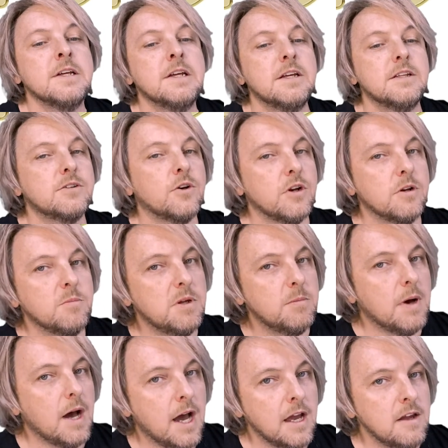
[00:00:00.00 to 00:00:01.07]
It's got to be
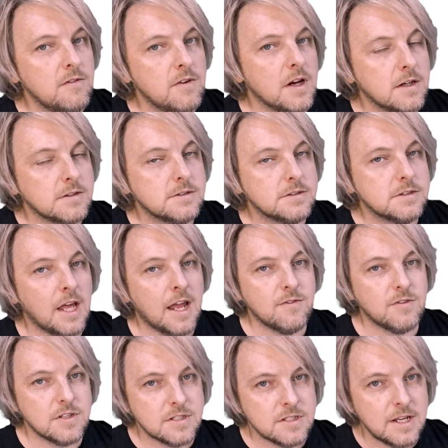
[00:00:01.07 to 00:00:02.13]
behaviour. They have
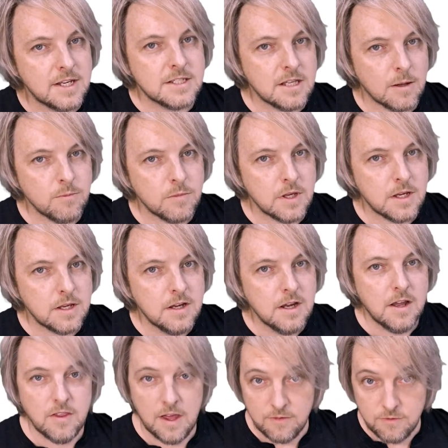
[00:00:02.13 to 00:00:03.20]
to see something,
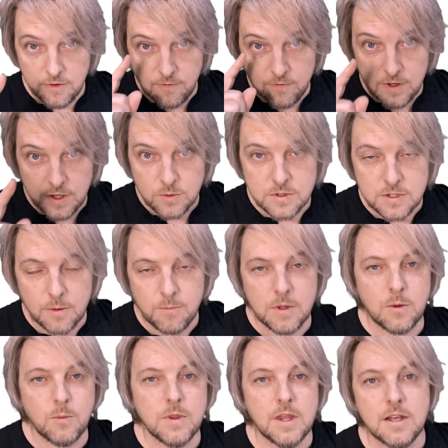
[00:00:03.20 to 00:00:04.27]
they have to feel
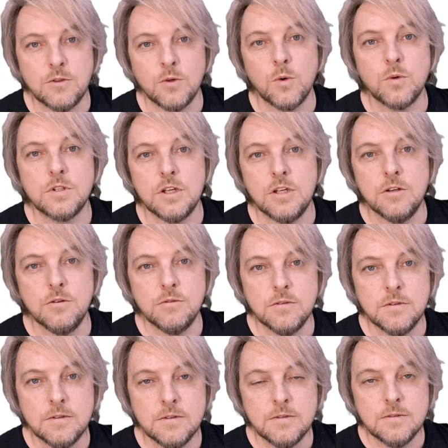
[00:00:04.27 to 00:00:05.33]
something when they talk to you.
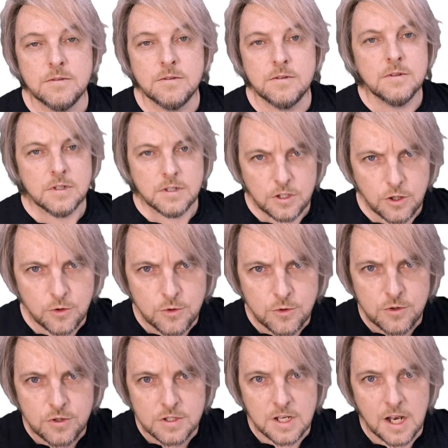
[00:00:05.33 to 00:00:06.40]

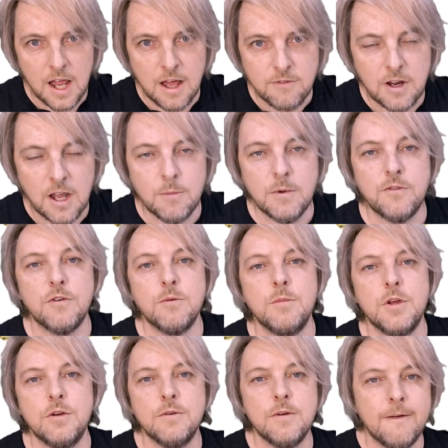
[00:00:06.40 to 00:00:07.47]
Yahusha's love coming from
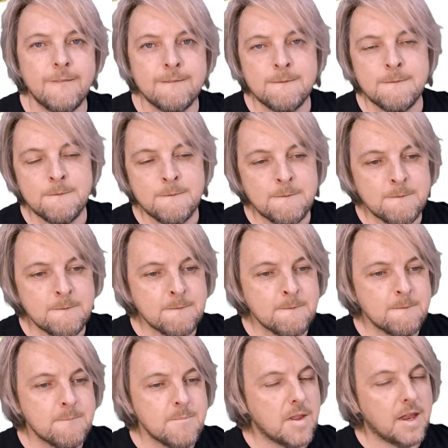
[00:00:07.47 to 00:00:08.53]
you.
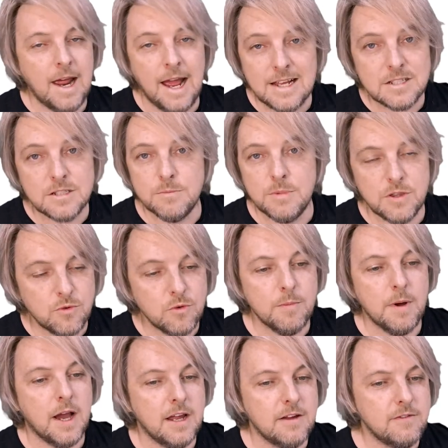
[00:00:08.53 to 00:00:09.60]
Has to be through
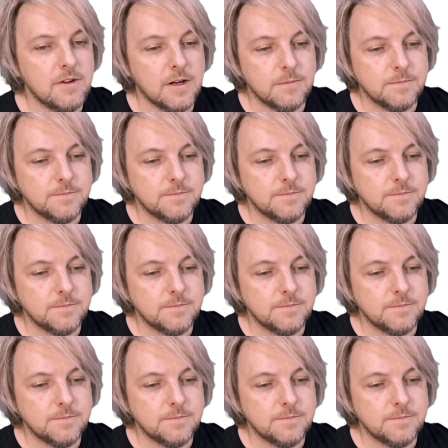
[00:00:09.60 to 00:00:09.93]
behaviour.